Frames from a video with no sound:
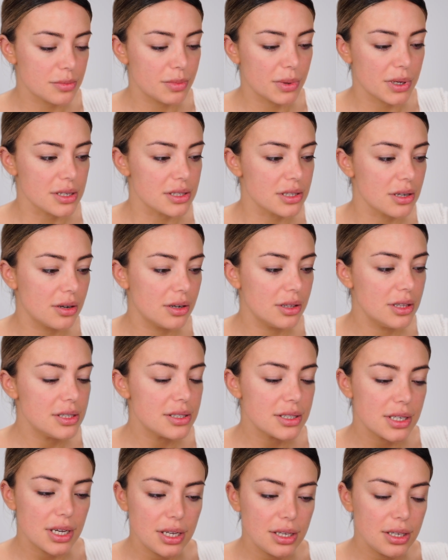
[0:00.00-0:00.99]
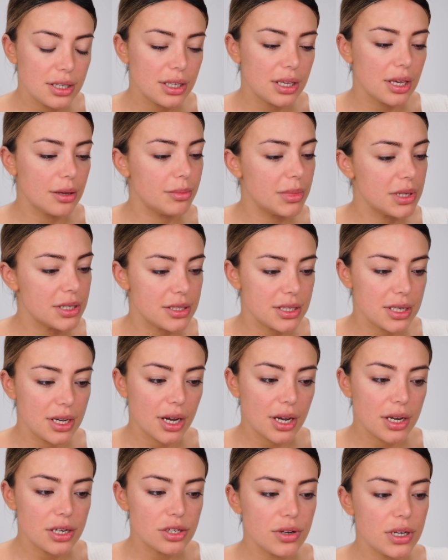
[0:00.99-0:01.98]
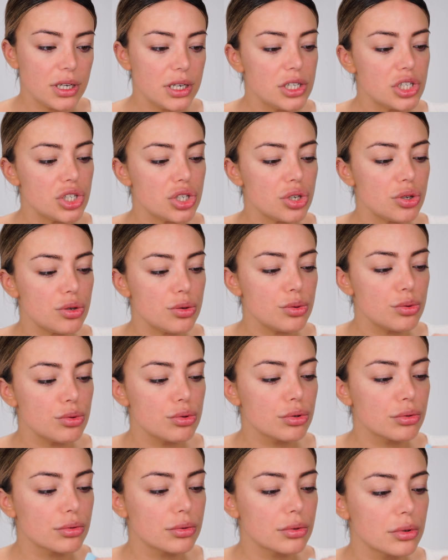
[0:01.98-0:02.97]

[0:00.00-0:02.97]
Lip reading: because oily skin can be dehydrated too.